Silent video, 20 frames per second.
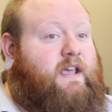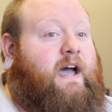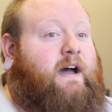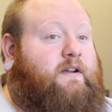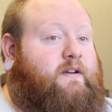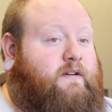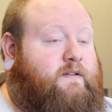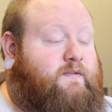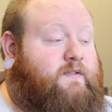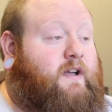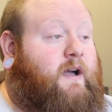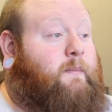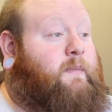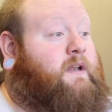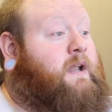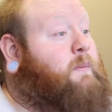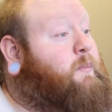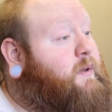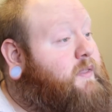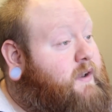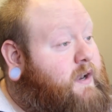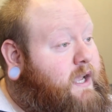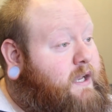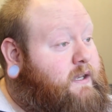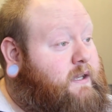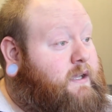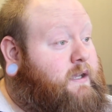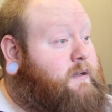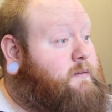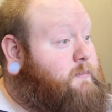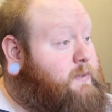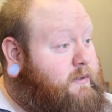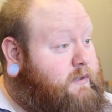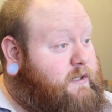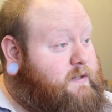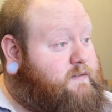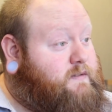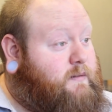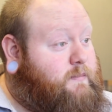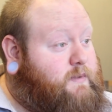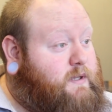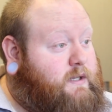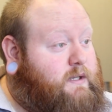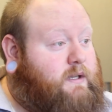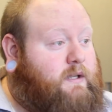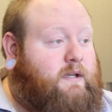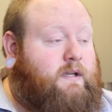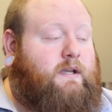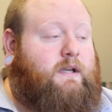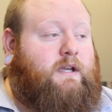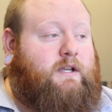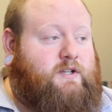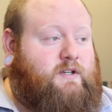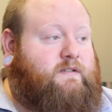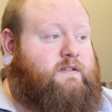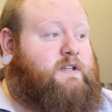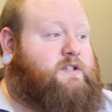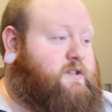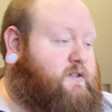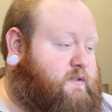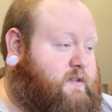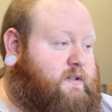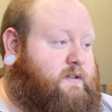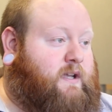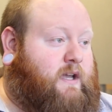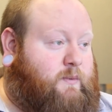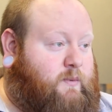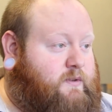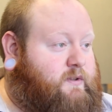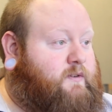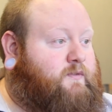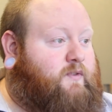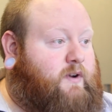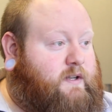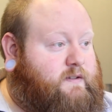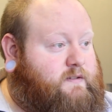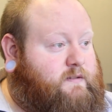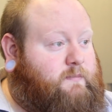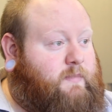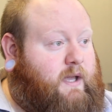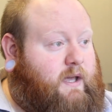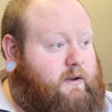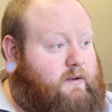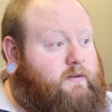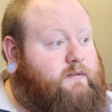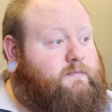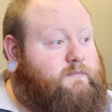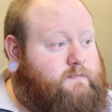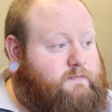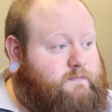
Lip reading: out of coming up with an idea and building something and just let you sit down with your friends in battle.